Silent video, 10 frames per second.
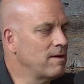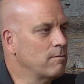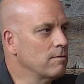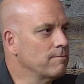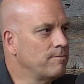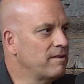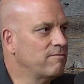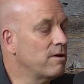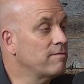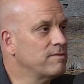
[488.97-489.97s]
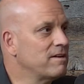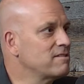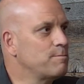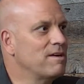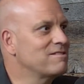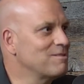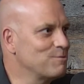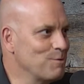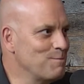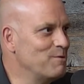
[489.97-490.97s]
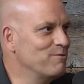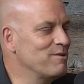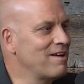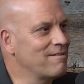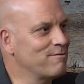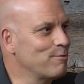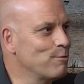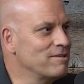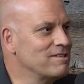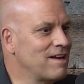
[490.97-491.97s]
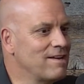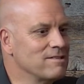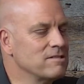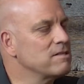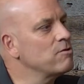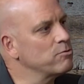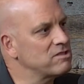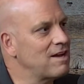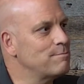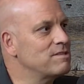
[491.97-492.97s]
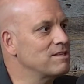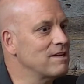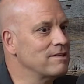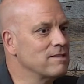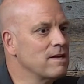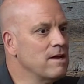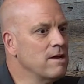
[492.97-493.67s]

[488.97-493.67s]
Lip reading: They were involved in asbestos removal out of Lawrence, Kansas, and those types of things.